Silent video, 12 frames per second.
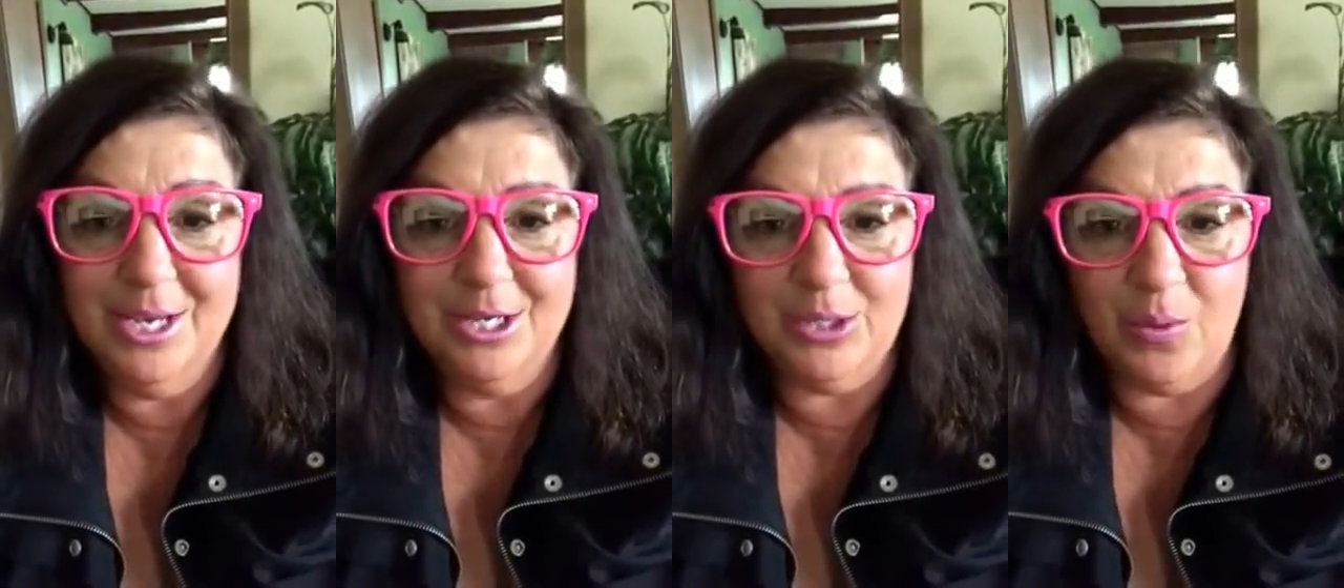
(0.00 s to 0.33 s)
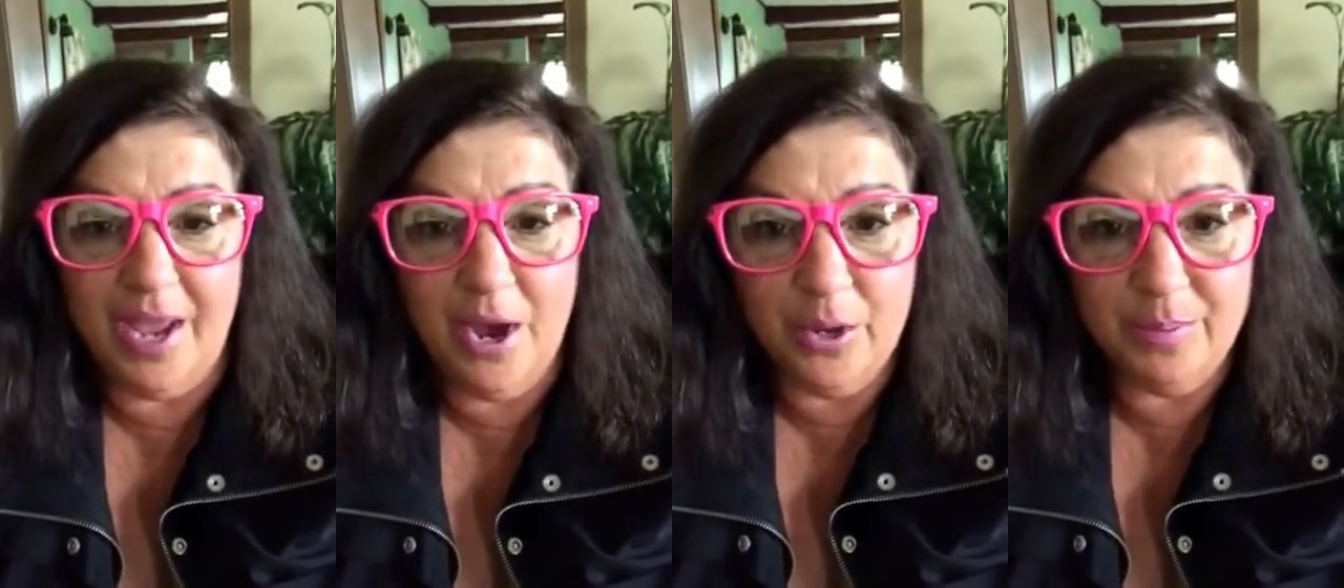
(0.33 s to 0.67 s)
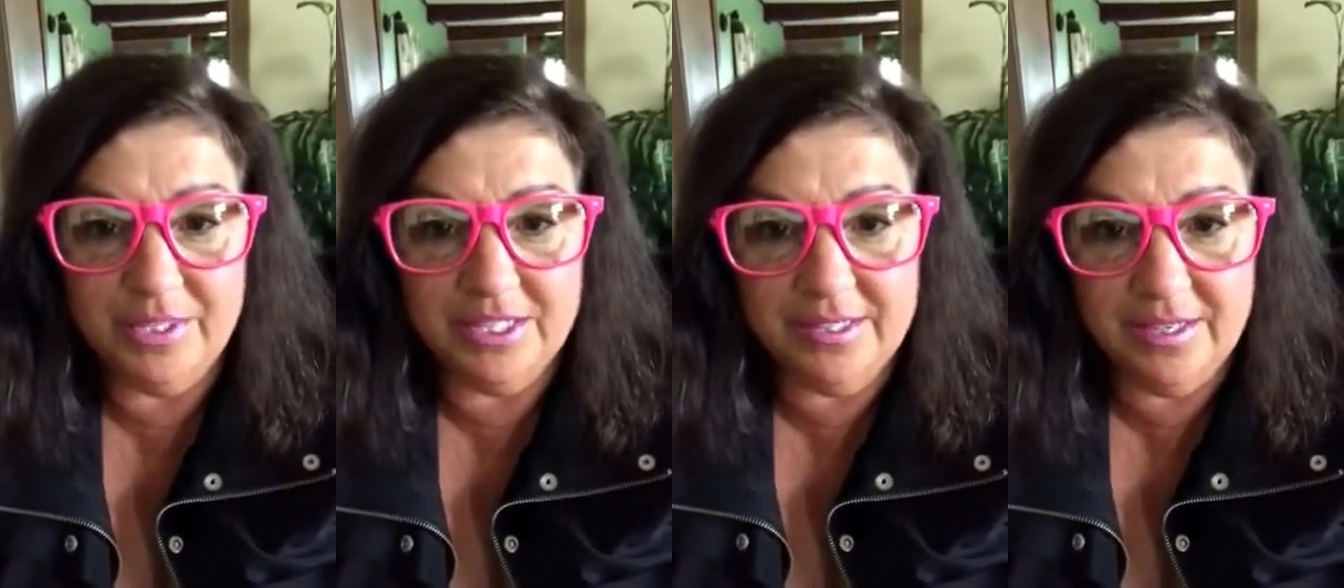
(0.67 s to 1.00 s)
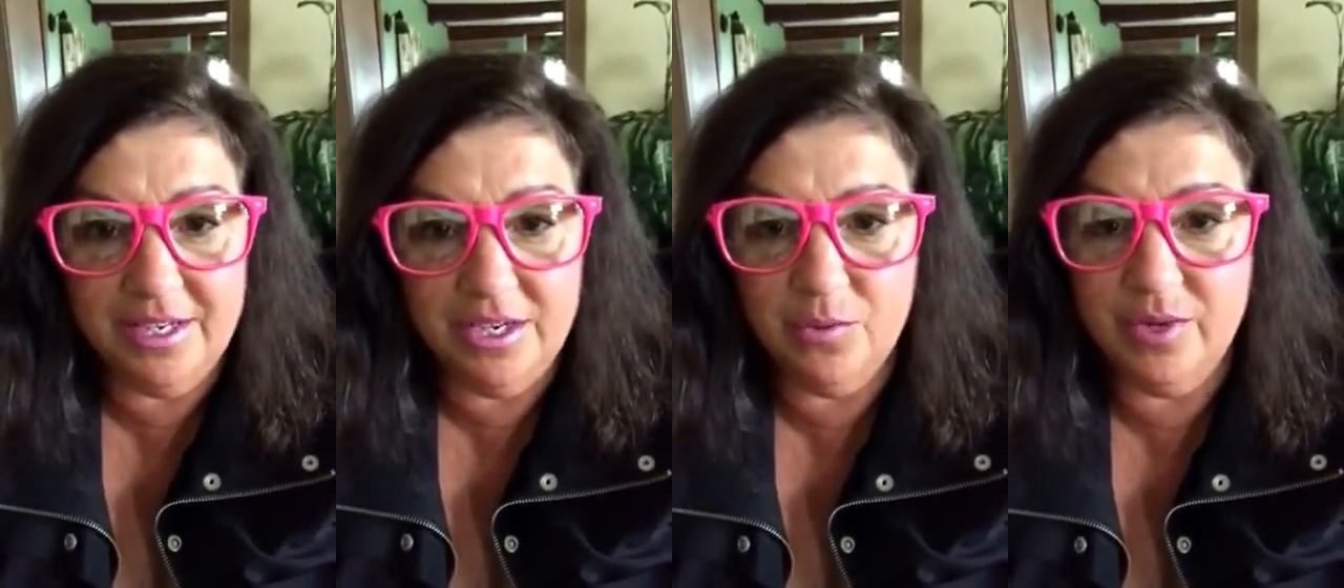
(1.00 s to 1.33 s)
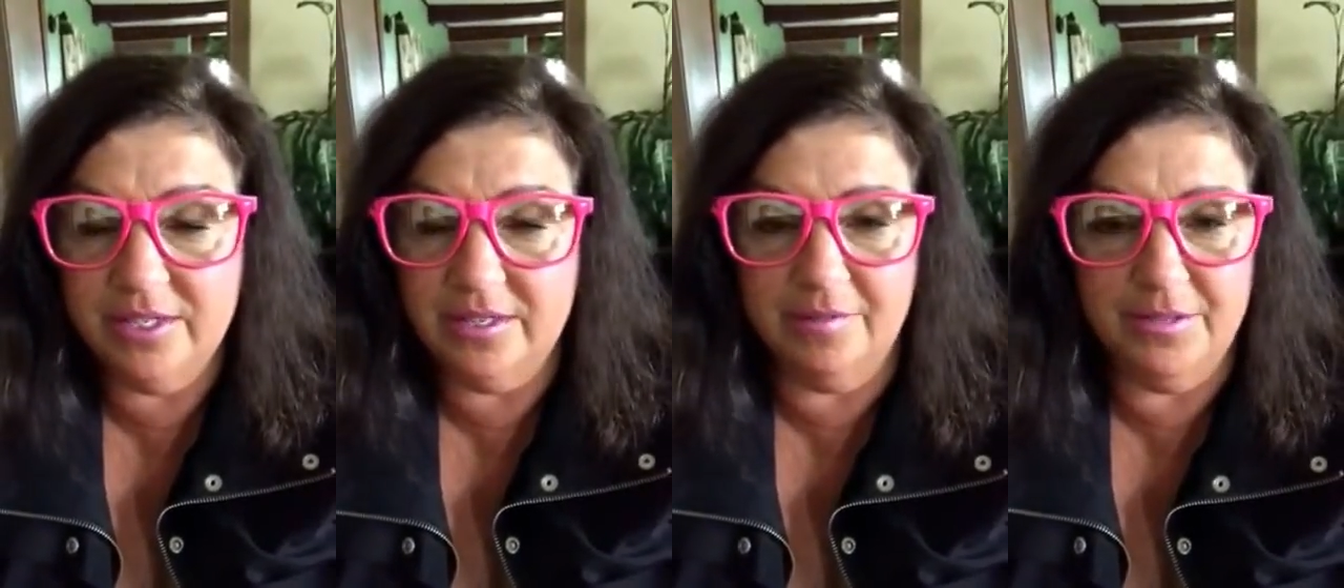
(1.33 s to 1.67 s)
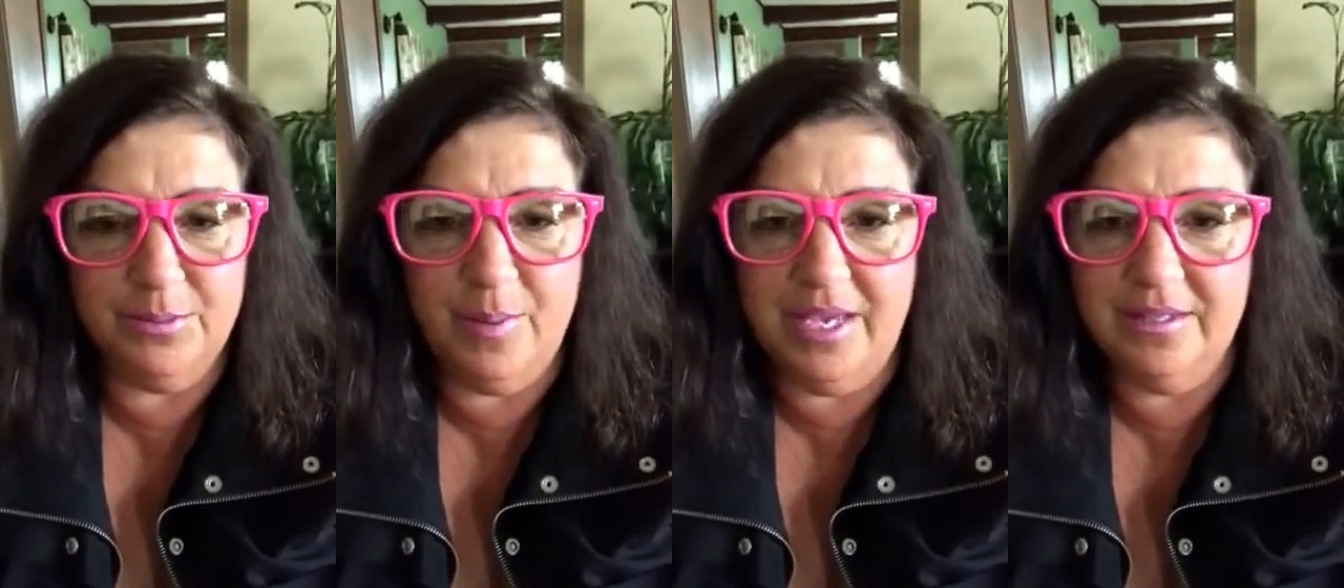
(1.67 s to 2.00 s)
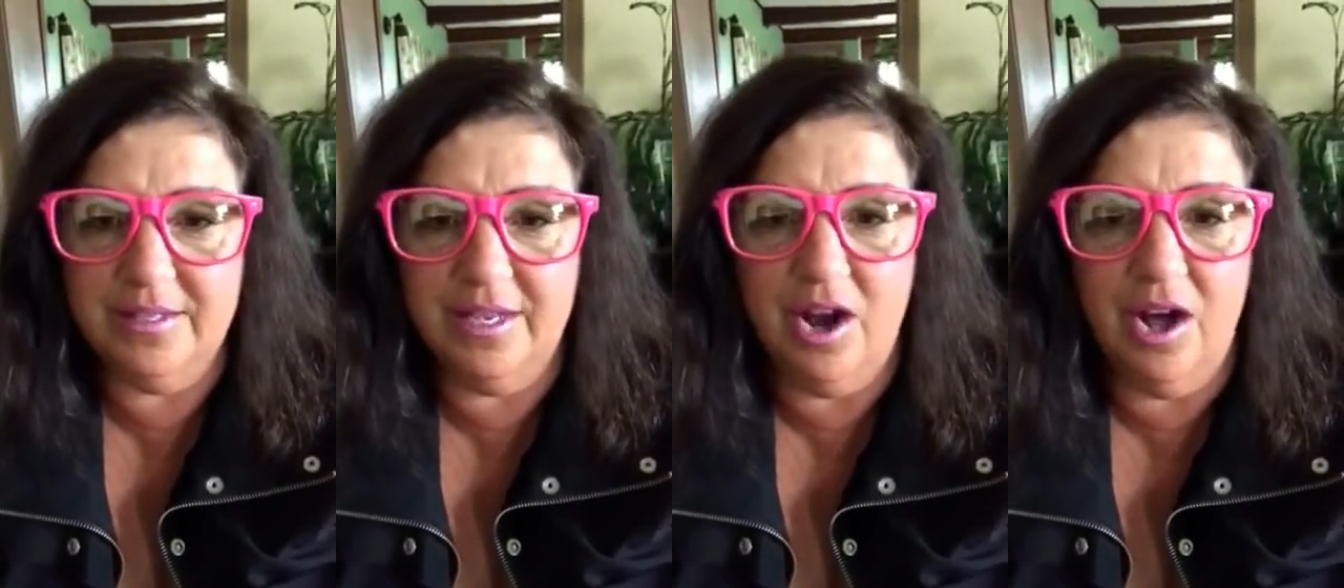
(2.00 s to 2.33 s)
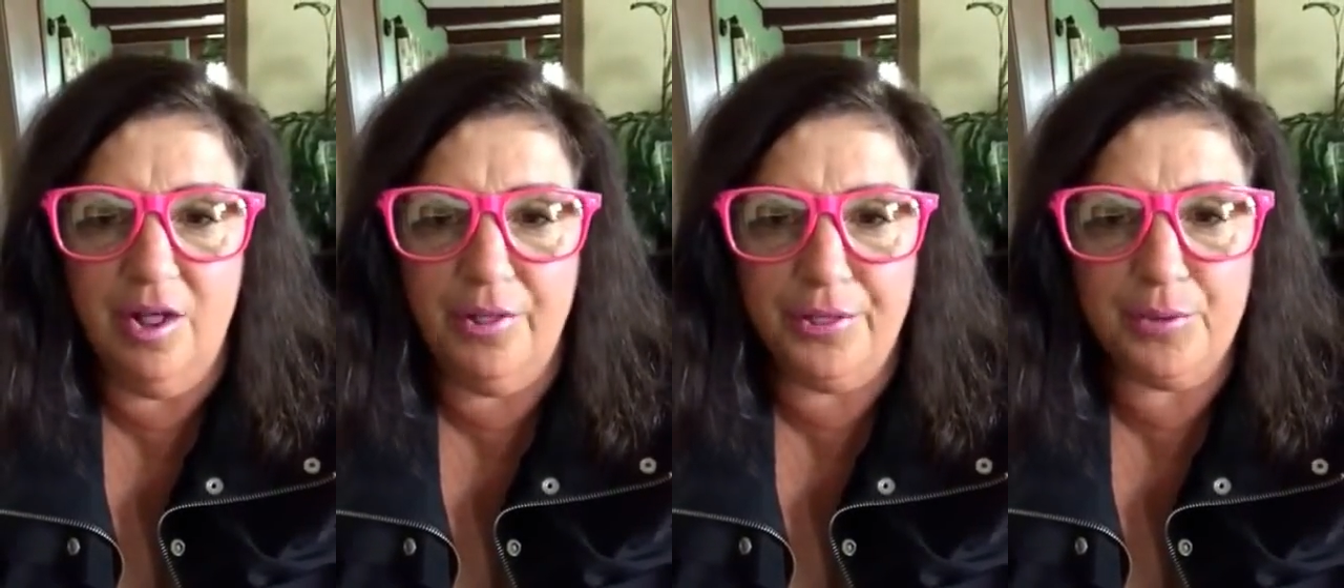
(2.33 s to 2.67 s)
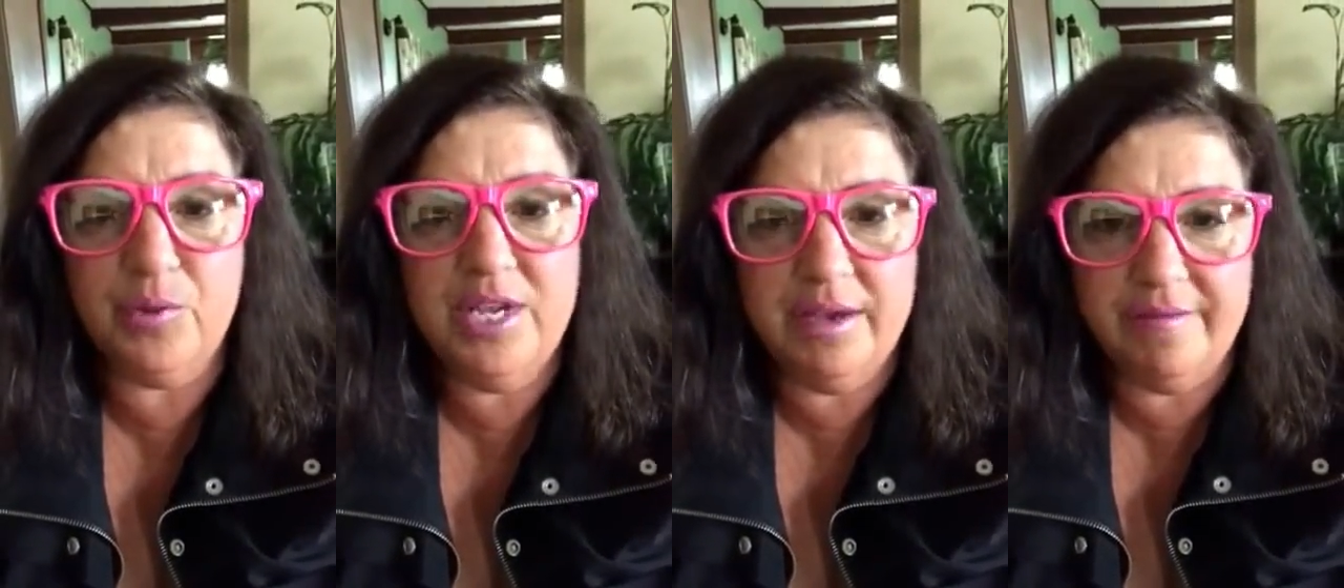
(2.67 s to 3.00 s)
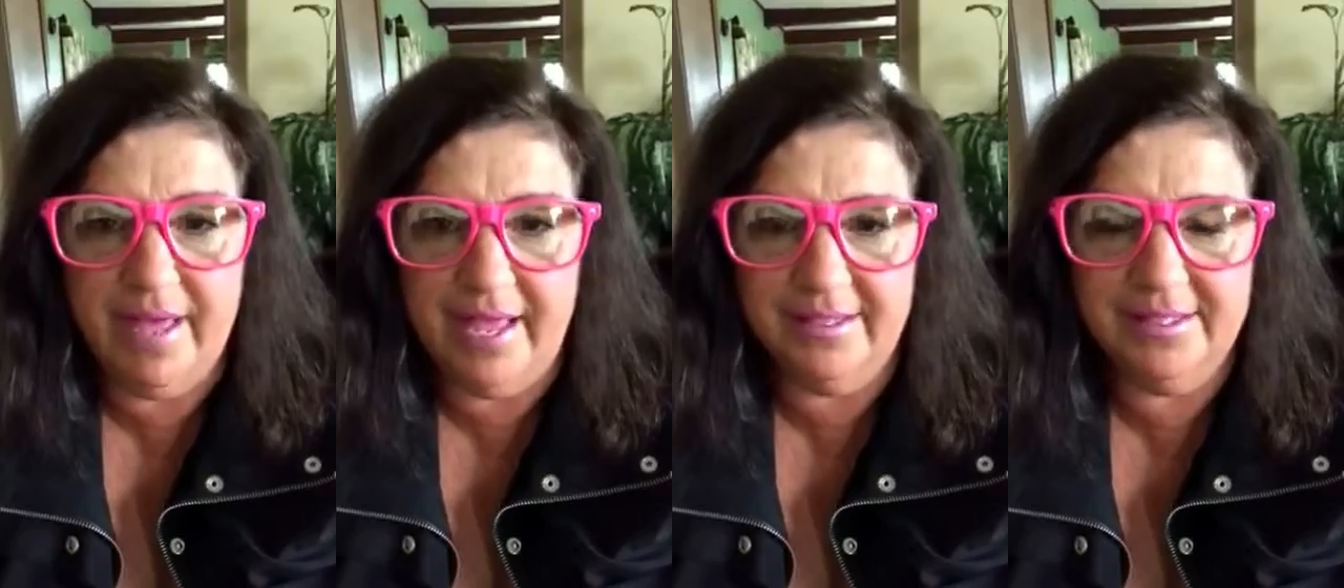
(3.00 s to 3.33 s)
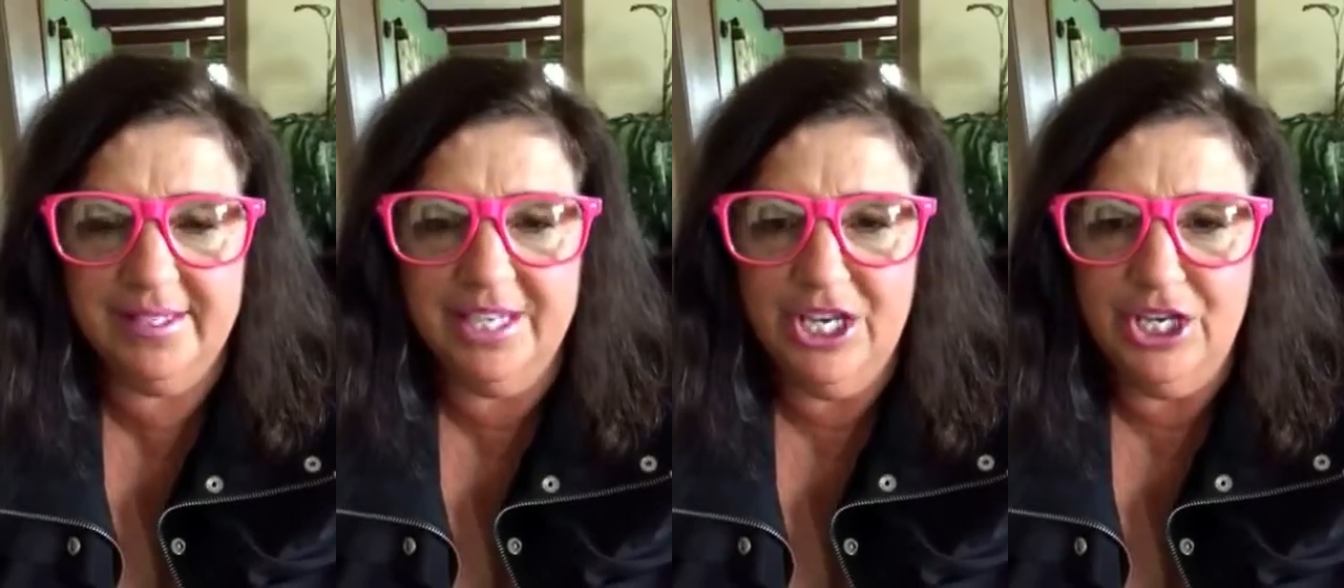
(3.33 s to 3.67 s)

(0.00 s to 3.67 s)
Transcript: So I hope to see you. We still have space at all three events.